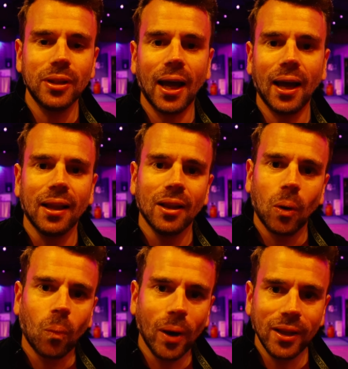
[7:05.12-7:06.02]
that,
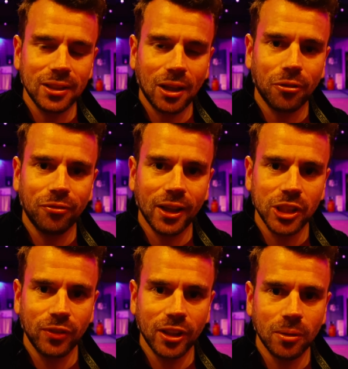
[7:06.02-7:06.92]
weigh yourself
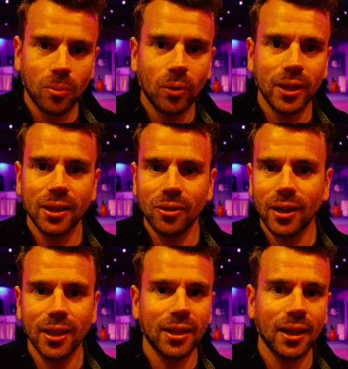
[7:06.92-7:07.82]
first thing in the morning, you're
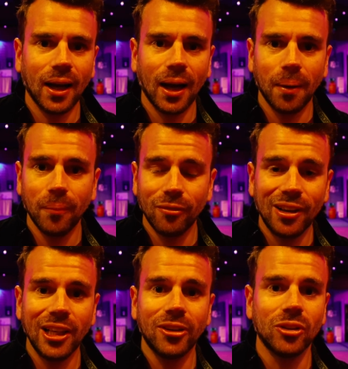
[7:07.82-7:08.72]
going to get
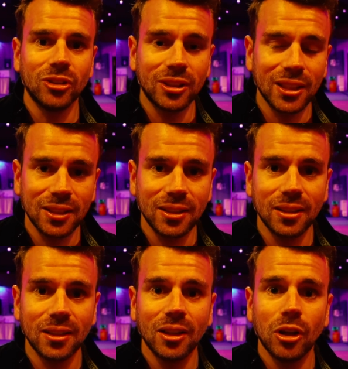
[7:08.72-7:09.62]
really
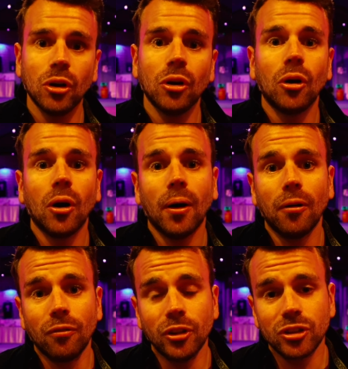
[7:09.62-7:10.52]
consistent
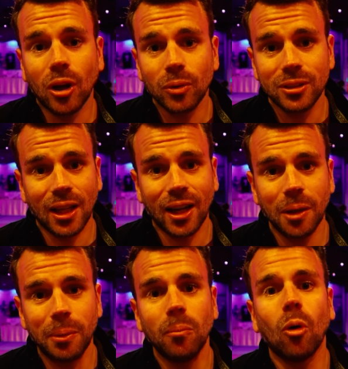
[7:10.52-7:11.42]
results that are going
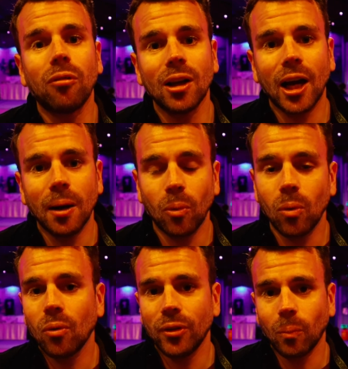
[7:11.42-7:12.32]
to be more
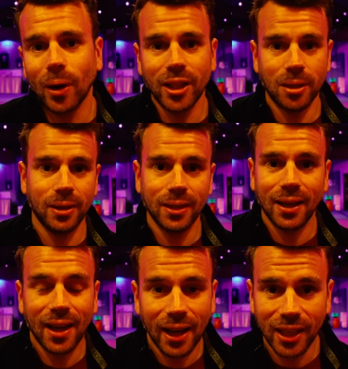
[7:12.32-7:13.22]
reliable than weighing them
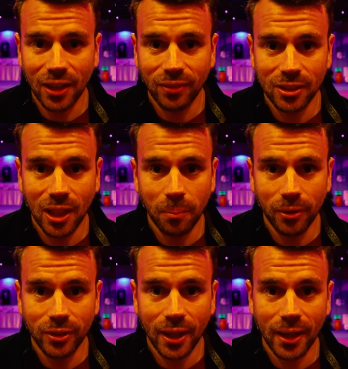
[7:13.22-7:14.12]
in at any other time
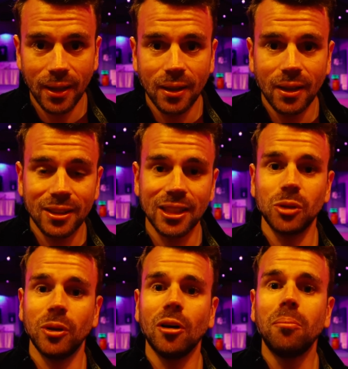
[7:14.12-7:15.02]
of day, because
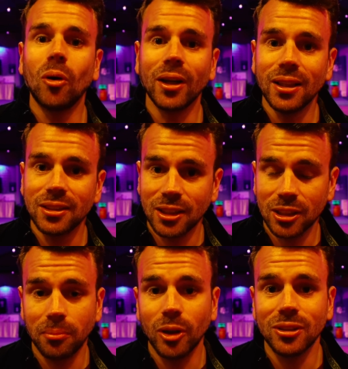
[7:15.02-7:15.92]
that's when your body is in
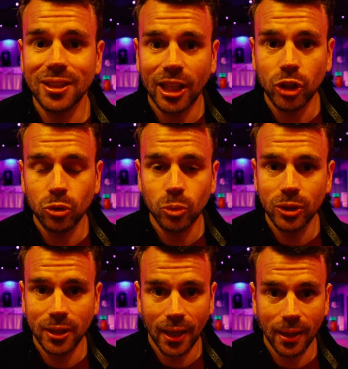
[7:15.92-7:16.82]
its most natural
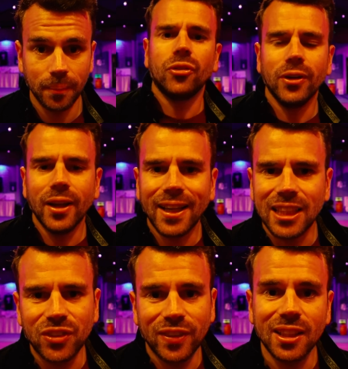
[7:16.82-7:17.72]
state. The
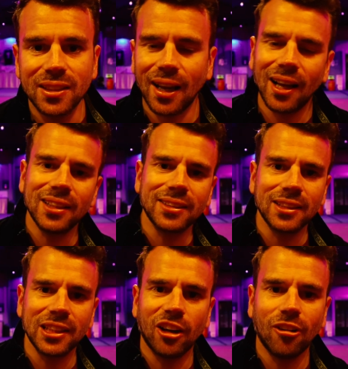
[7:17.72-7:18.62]
next thing to ask
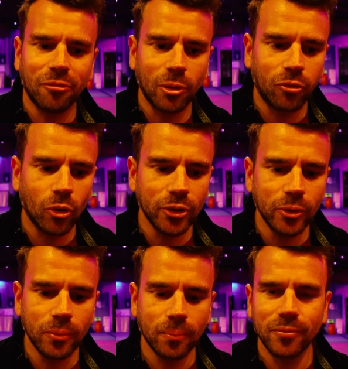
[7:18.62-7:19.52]
yourself before
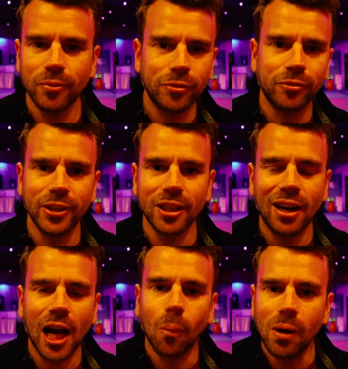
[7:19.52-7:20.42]
you
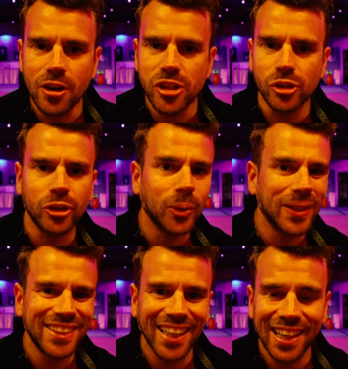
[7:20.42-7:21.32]
figure out whether you should do
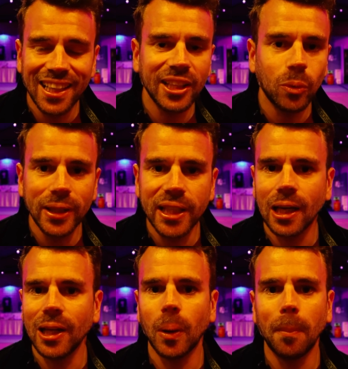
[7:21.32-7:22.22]
it daily,
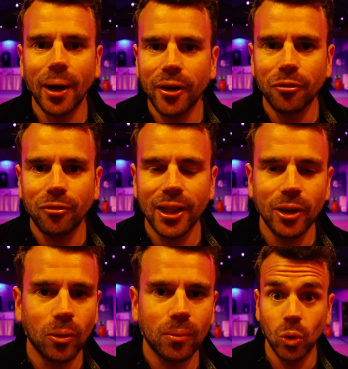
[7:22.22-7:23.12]
weekly, or
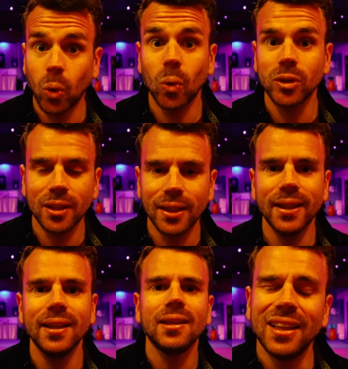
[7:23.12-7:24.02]
monthly, or
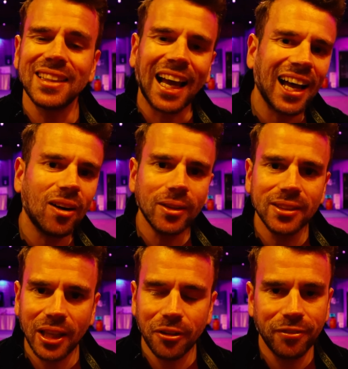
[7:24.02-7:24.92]
quarterly, is how
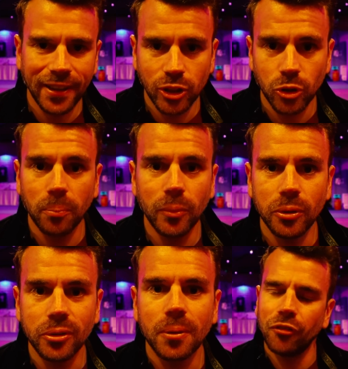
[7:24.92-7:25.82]
does it affect your
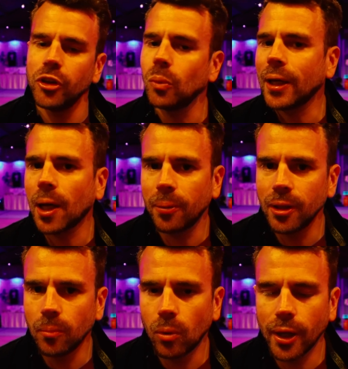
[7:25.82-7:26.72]
mood? If you wake up
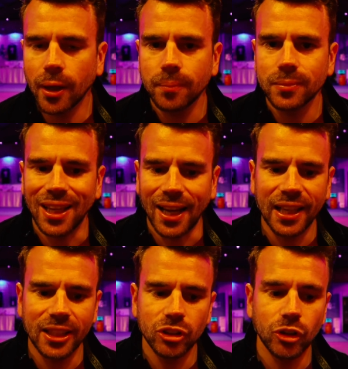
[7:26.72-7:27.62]
in the morning
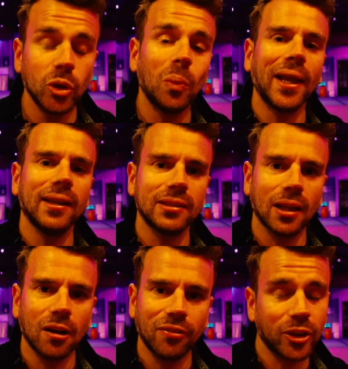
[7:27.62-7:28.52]
and you weigh
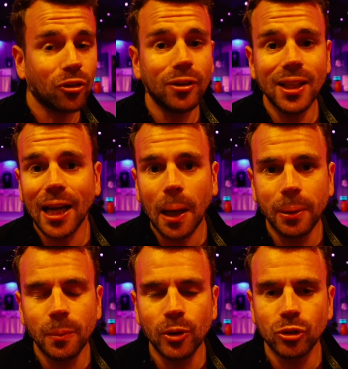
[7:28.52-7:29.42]
yourself and you're really
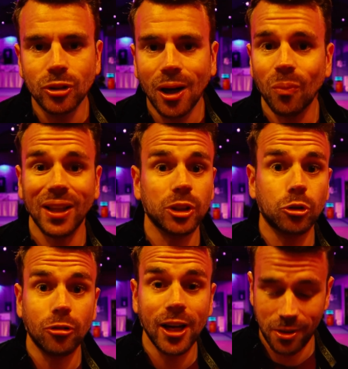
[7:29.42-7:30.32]
happy with your result, that's
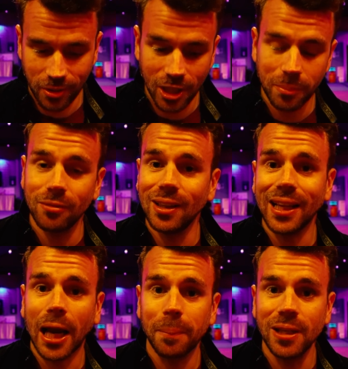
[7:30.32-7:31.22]
great. You're going to be
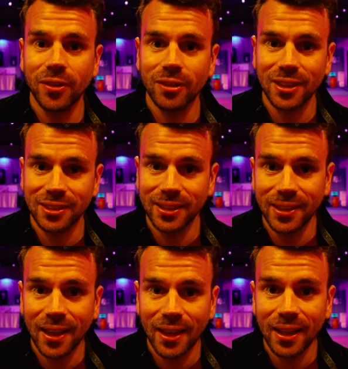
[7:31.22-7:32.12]
really happy for the rest of the
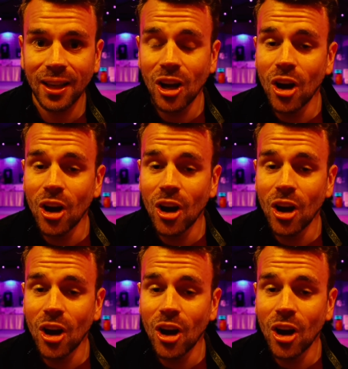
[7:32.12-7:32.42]
day.